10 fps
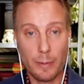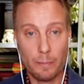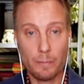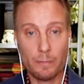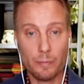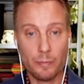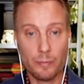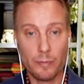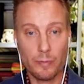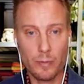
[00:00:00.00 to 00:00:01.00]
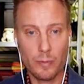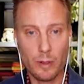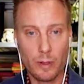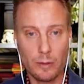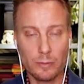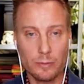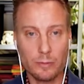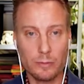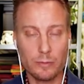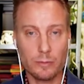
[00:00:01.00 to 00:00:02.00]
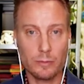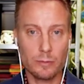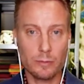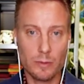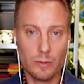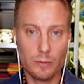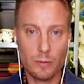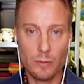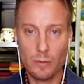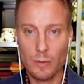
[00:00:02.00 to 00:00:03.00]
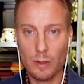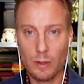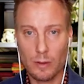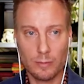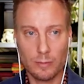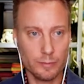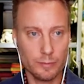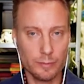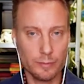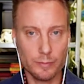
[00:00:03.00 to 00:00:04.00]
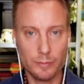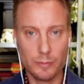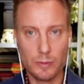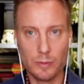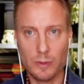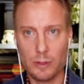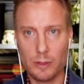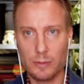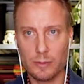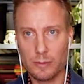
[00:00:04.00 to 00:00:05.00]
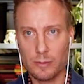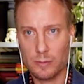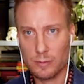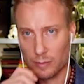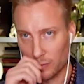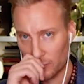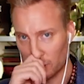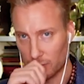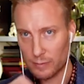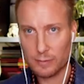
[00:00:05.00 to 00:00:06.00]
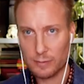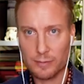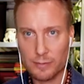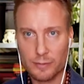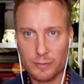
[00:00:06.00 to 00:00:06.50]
(silent)